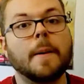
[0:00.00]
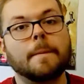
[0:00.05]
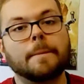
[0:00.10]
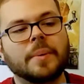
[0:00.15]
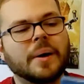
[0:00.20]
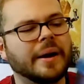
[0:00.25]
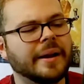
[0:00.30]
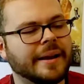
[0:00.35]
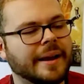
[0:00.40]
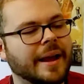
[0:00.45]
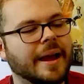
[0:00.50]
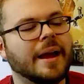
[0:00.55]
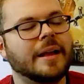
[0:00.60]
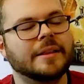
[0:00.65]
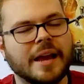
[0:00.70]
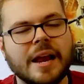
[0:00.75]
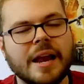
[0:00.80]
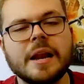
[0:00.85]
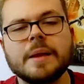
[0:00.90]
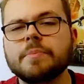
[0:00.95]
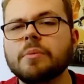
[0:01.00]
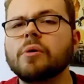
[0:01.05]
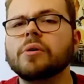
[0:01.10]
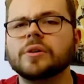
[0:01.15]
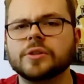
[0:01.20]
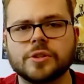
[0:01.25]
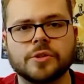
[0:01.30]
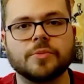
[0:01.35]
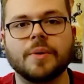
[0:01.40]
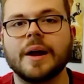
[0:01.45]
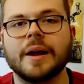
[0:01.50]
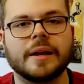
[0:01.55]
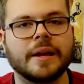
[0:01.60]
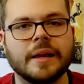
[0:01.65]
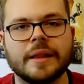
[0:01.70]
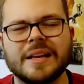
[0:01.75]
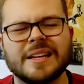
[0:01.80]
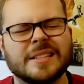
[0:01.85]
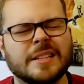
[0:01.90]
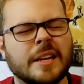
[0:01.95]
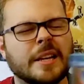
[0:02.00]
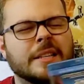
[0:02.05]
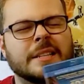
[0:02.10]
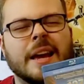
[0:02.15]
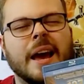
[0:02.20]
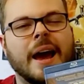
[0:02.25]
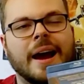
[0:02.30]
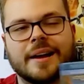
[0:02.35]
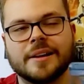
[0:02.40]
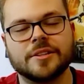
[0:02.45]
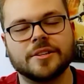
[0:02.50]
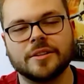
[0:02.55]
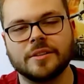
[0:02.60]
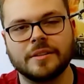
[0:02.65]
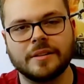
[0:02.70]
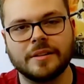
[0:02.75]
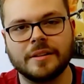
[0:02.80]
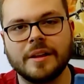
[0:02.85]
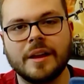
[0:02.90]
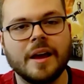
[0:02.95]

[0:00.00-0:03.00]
but Danny Boyle's directing this is excellent.